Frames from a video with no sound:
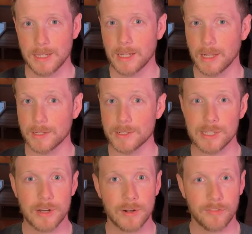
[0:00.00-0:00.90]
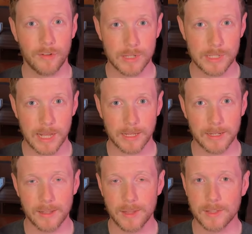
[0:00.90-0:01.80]
Consider for a second
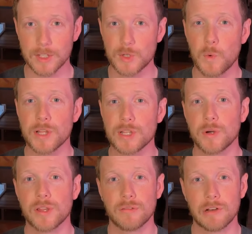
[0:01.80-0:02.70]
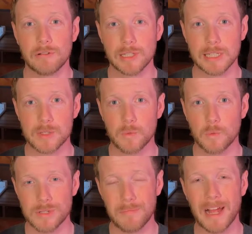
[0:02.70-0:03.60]
that the 2023 release
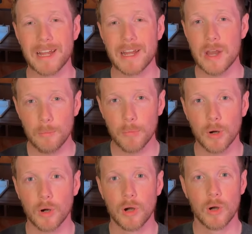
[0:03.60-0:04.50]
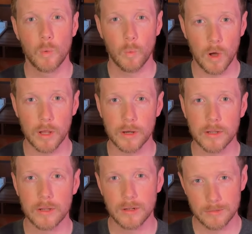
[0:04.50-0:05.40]
was my number one
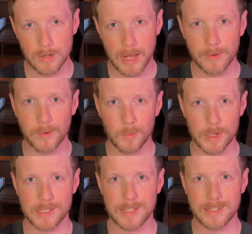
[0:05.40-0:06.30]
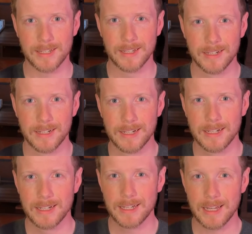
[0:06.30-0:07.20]
rye whiskey
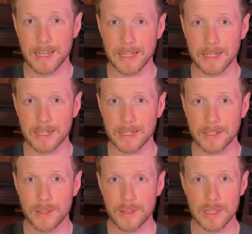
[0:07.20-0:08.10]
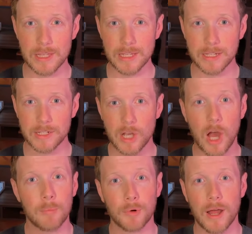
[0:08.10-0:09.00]
in the
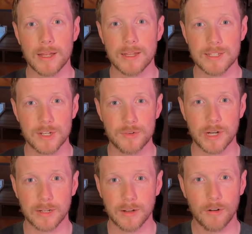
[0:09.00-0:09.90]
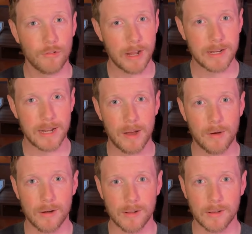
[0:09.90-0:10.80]
top ryes to drink right now
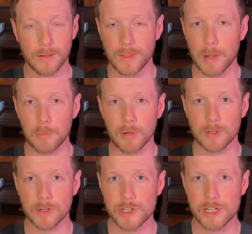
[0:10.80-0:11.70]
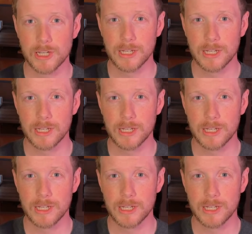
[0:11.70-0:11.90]
article that I published